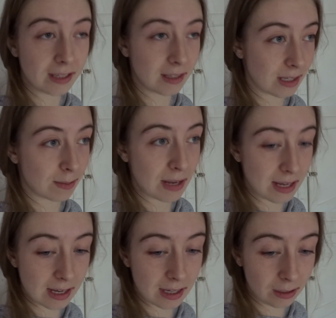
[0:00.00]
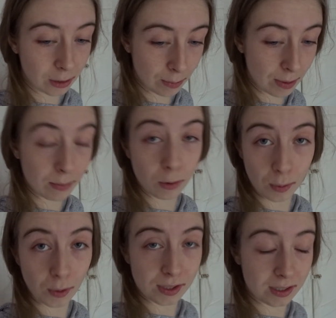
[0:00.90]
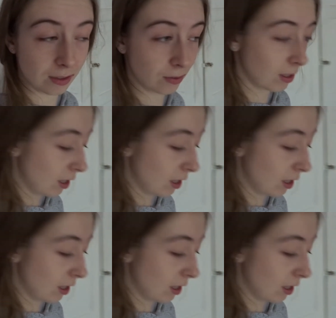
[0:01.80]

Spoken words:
in that's making it look a bit more positive.